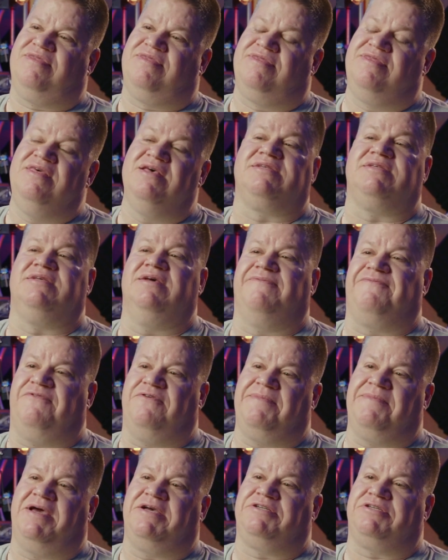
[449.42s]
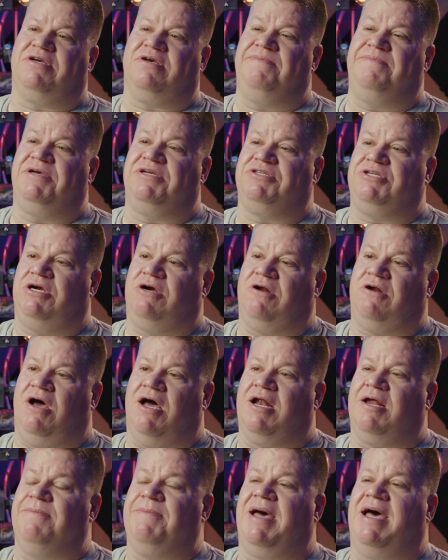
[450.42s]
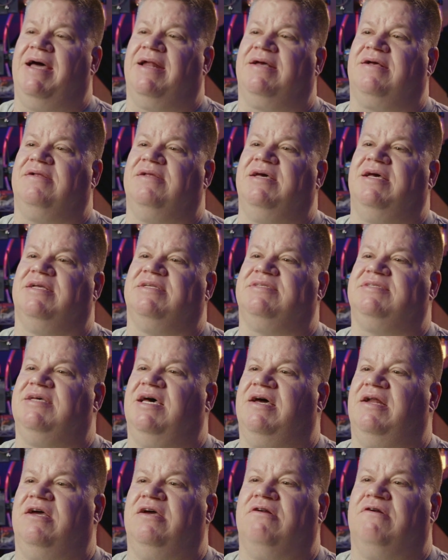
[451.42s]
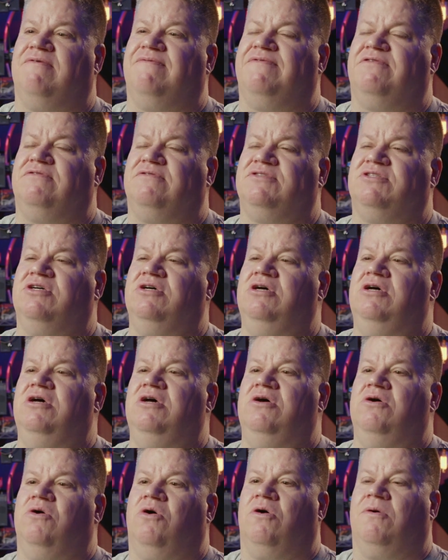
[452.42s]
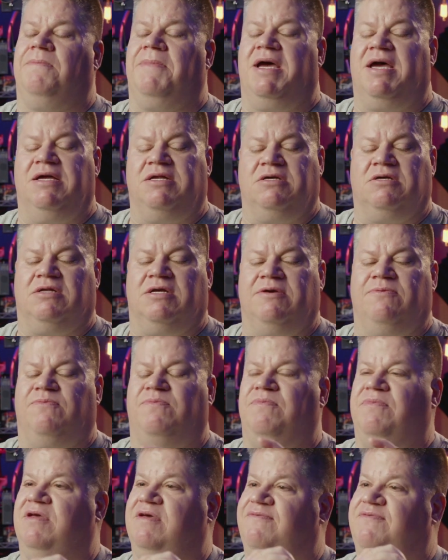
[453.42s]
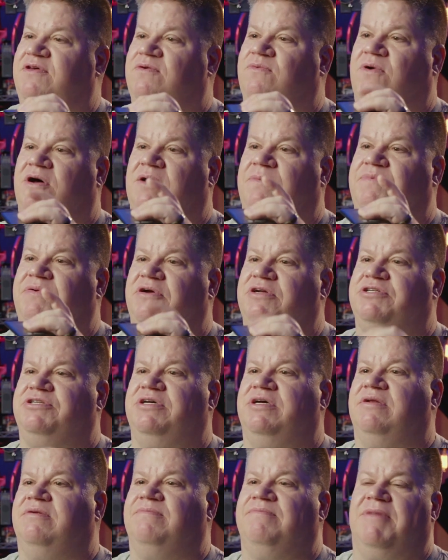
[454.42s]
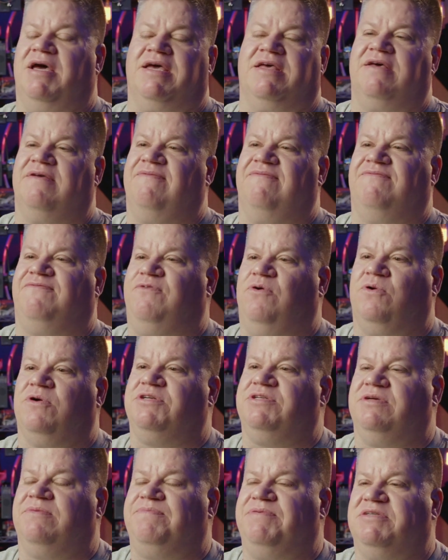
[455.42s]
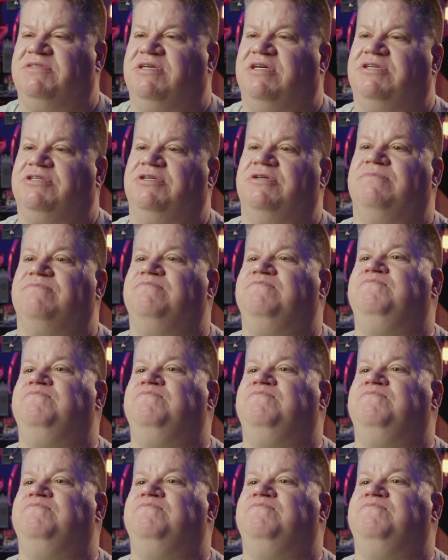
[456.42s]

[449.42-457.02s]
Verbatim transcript: This information can be shared automatically at set intervals or manually if you want to push it and make it force a position.